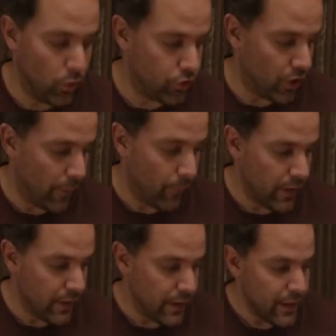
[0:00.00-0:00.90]
So
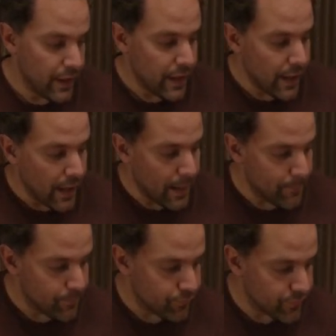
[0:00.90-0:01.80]
um,
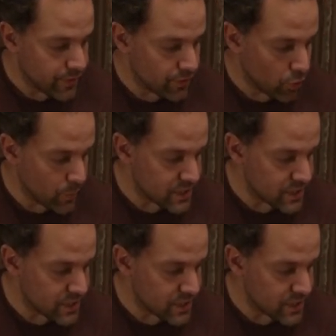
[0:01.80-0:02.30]
there's always